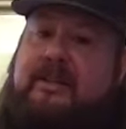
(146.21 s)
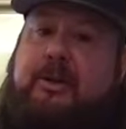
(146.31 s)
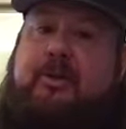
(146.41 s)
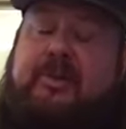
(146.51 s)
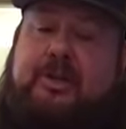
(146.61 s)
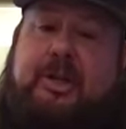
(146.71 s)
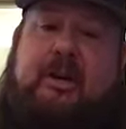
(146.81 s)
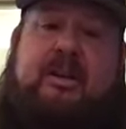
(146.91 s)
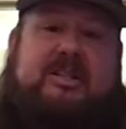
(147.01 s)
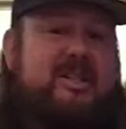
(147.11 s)
So if your
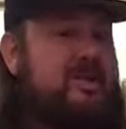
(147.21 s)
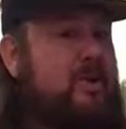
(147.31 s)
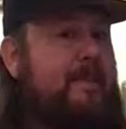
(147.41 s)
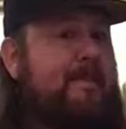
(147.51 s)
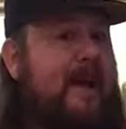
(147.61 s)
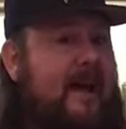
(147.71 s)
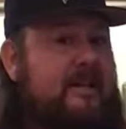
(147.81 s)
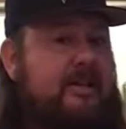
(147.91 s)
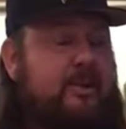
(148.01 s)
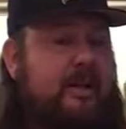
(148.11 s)
chair has a straight back
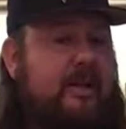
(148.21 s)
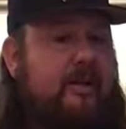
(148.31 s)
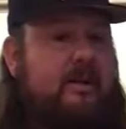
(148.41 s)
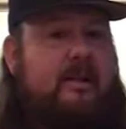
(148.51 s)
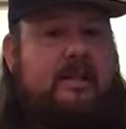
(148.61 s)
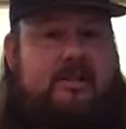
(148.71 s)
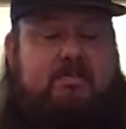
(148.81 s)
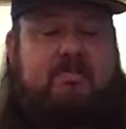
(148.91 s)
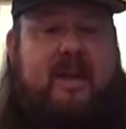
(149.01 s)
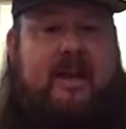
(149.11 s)
to it, this
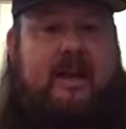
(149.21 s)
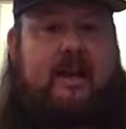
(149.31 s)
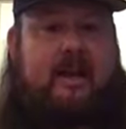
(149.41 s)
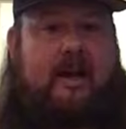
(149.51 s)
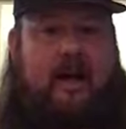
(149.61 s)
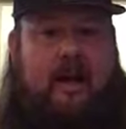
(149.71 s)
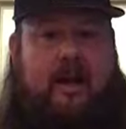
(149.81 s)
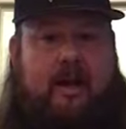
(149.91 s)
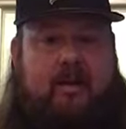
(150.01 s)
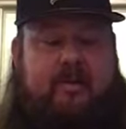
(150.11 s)
may
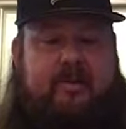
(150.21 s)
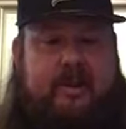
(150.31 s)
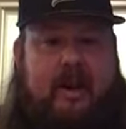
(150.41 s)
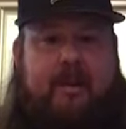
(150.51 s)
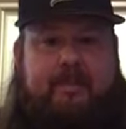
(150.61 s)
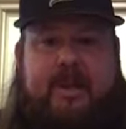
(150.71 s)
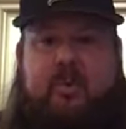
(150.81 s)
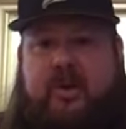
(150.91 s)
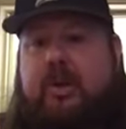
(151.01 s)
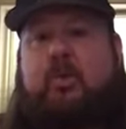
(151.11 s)
not be
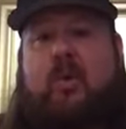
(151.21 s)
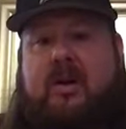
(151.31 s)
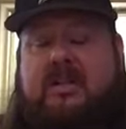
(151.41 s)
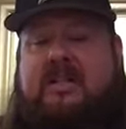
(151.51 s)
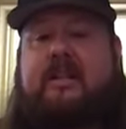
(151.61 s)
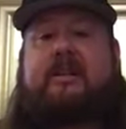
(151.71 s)
what you want to sit